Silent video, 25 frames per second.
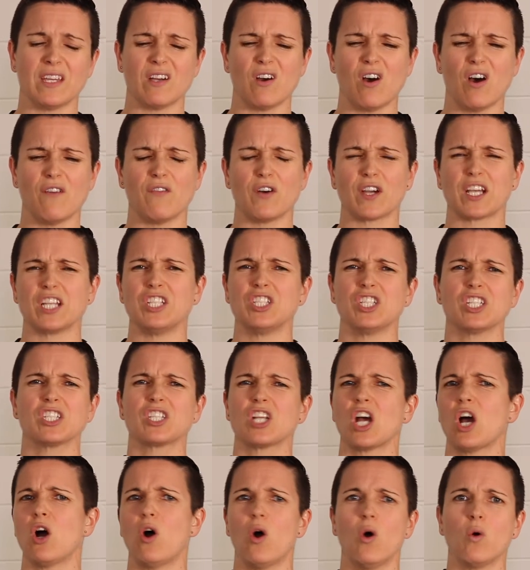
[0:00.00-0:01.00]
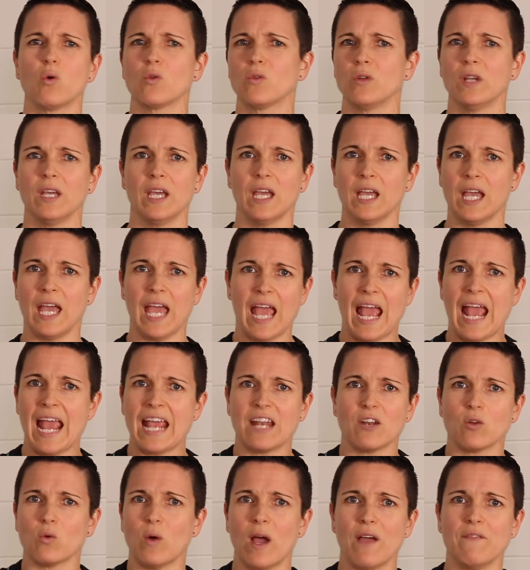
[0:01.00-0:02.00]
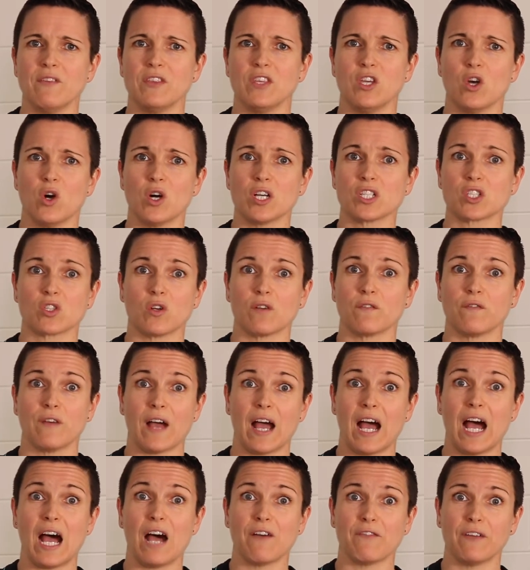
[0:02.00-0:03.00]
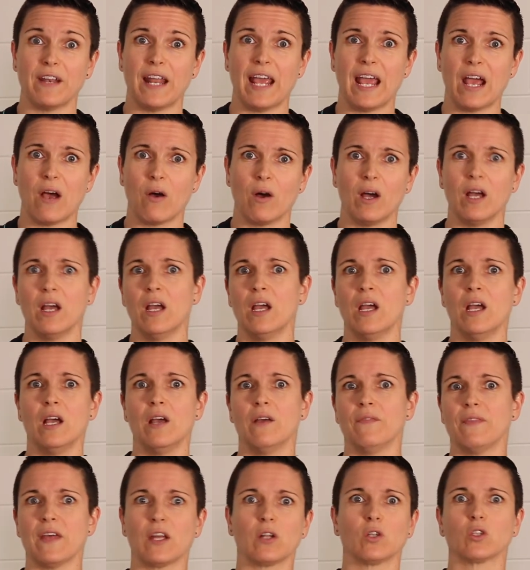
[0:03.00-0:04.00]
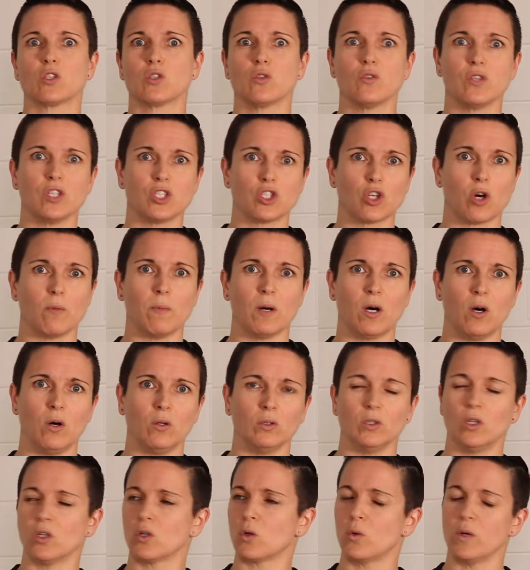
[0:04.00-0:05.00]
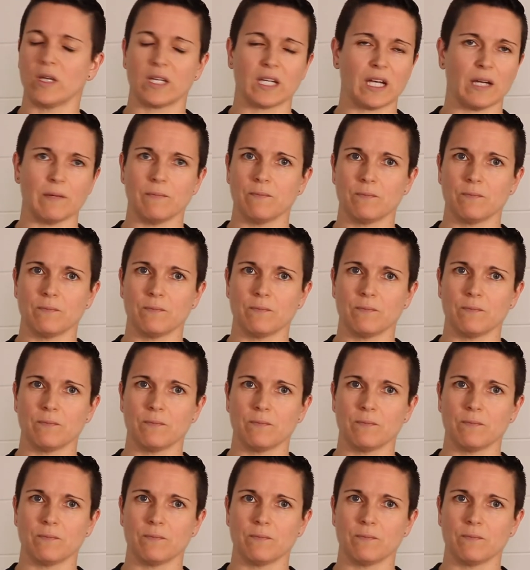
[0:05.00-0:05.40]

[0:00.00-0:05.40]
oh, if I can just handle having the ice on for half an hour, that'll do the job a whole lot quicker.